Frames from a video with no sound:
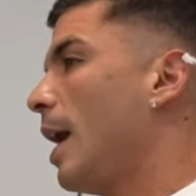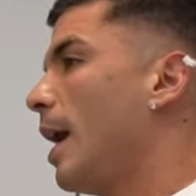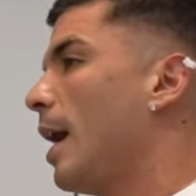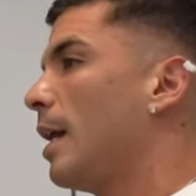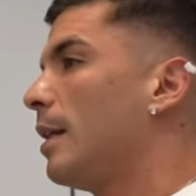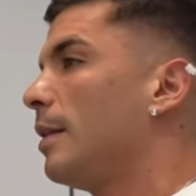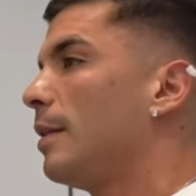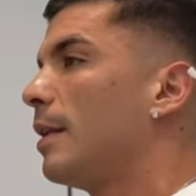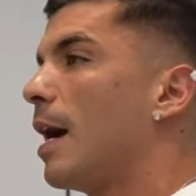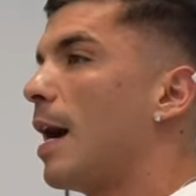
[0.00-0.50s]

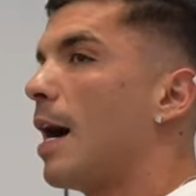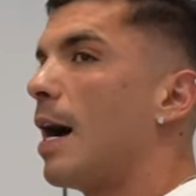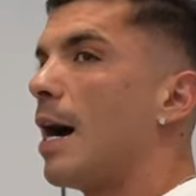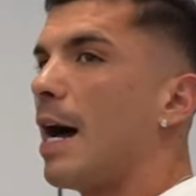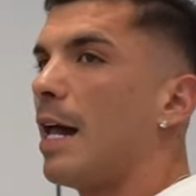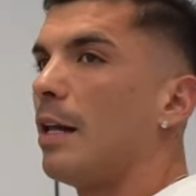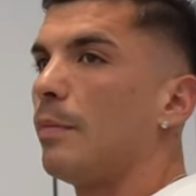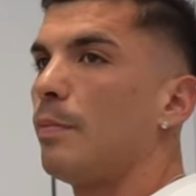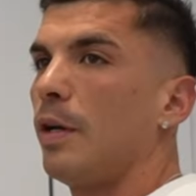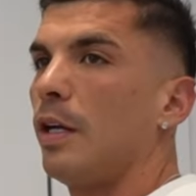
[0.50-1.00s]
And
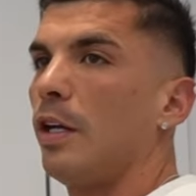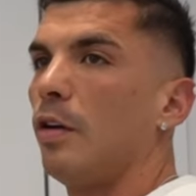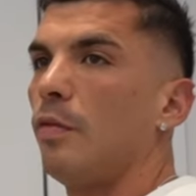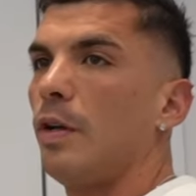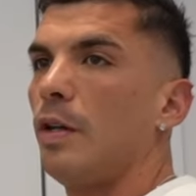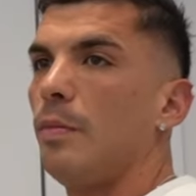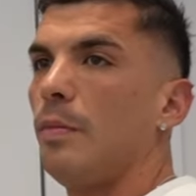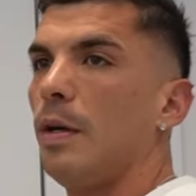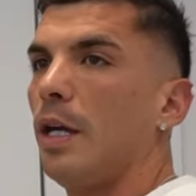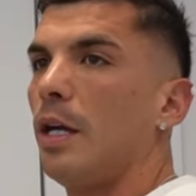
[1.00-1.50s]
uh, I'll bring you
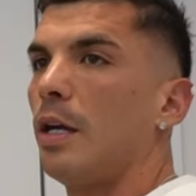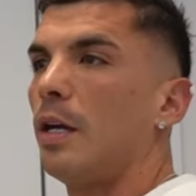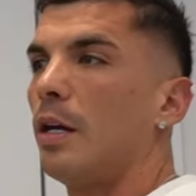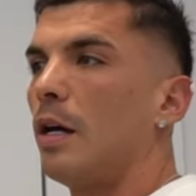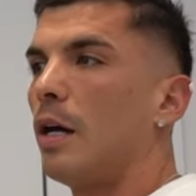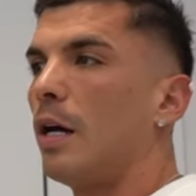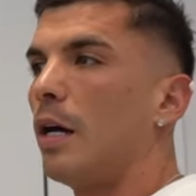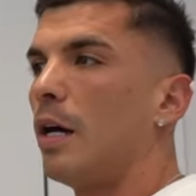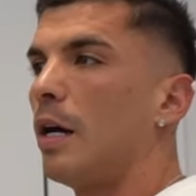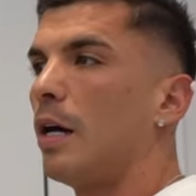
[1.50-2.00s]
with me
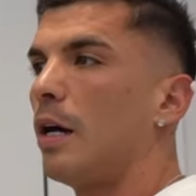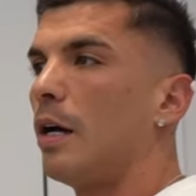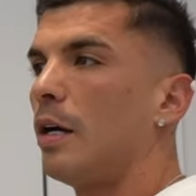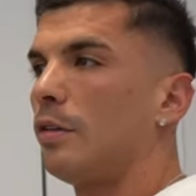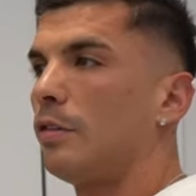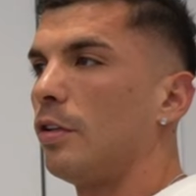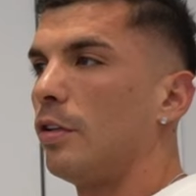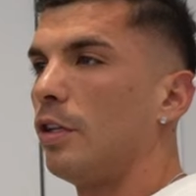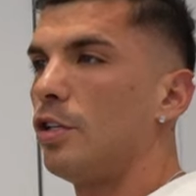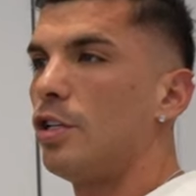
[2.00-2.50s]

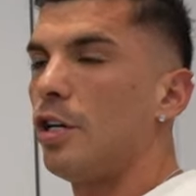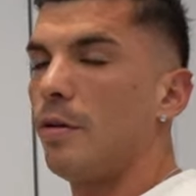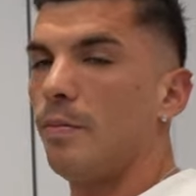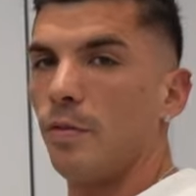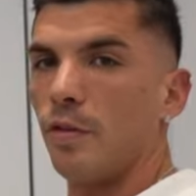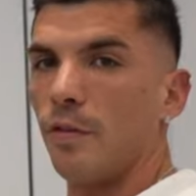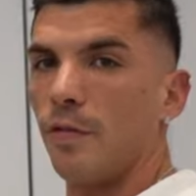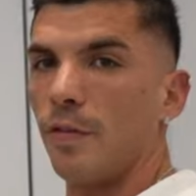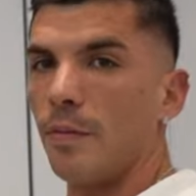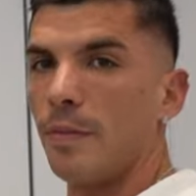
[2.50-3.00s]
uh, to the
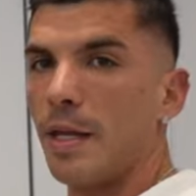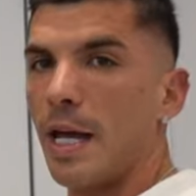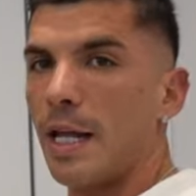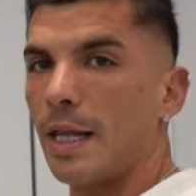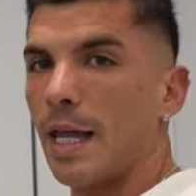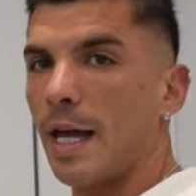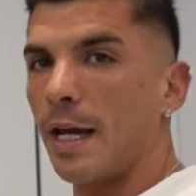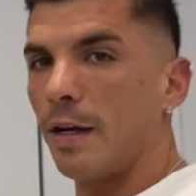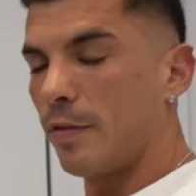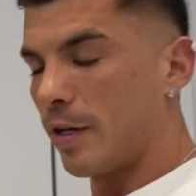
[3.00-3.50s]
gym to film that
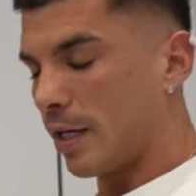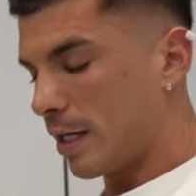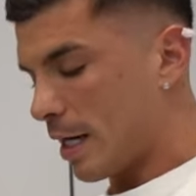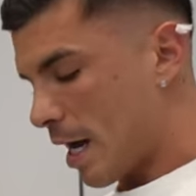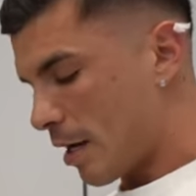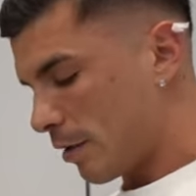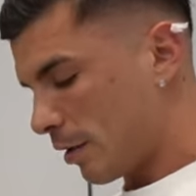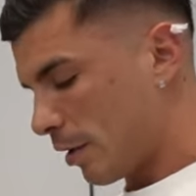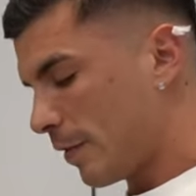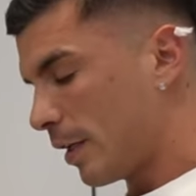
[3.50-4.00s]
leg
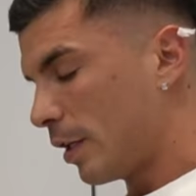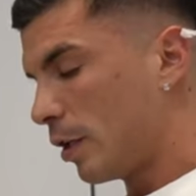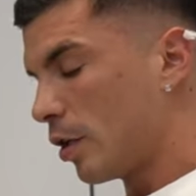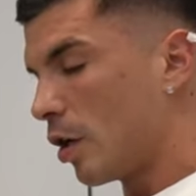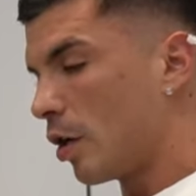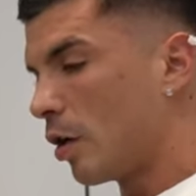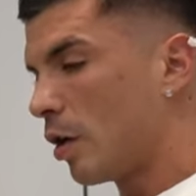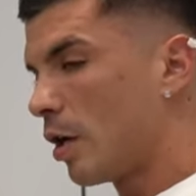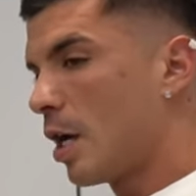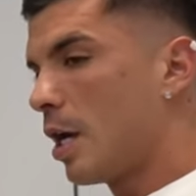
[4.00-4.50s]
workout, even
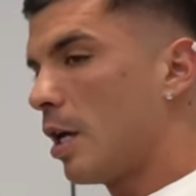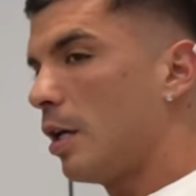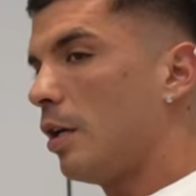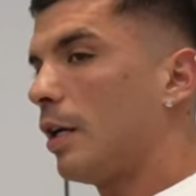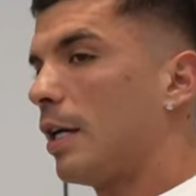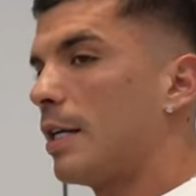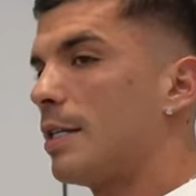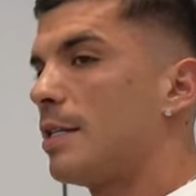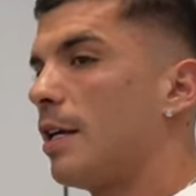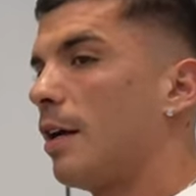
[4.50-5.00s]
though
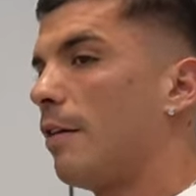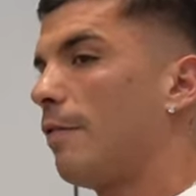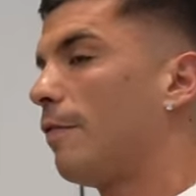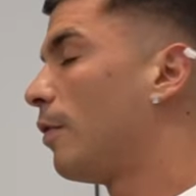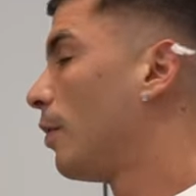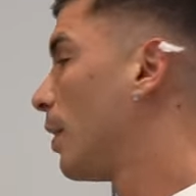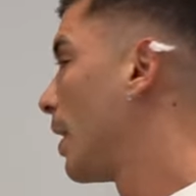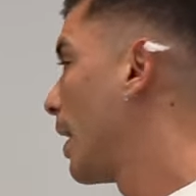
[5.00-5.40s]
you can see a full